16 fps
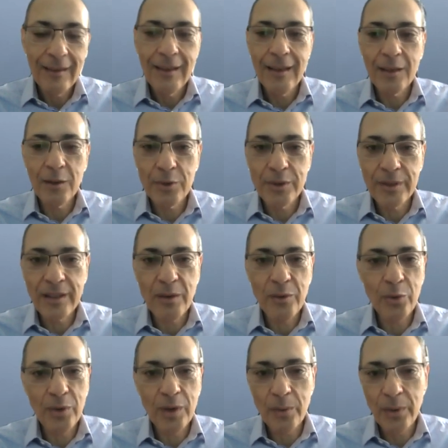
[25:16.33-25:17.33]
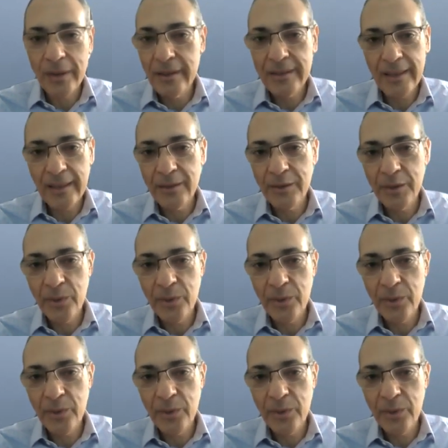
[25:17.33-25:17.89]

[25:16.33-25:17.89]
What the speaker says: and consider all of what I said to